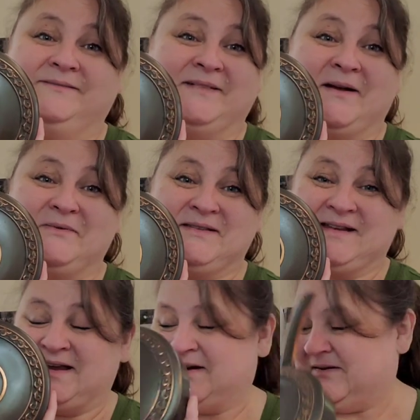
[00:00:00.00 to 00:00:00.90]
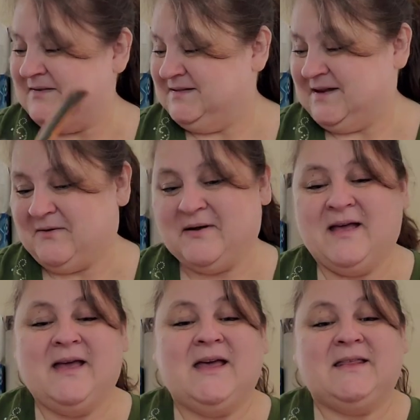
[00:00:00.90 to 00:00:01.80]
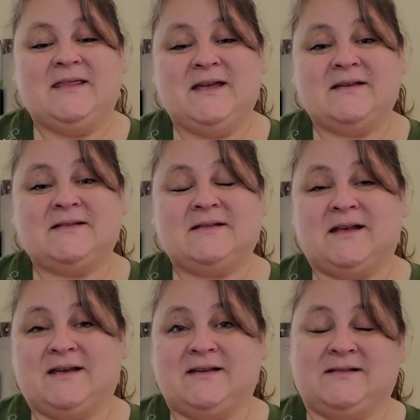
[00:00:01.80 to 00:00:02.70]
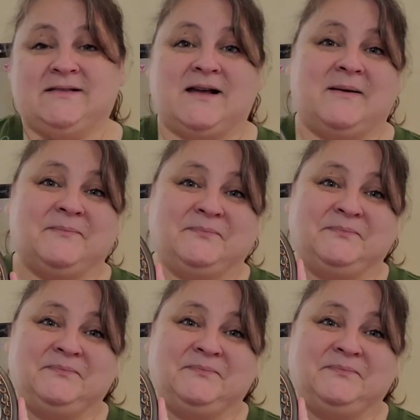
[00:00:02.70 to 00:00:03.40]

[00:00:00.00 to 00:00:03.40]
That was the kicker. So this is um,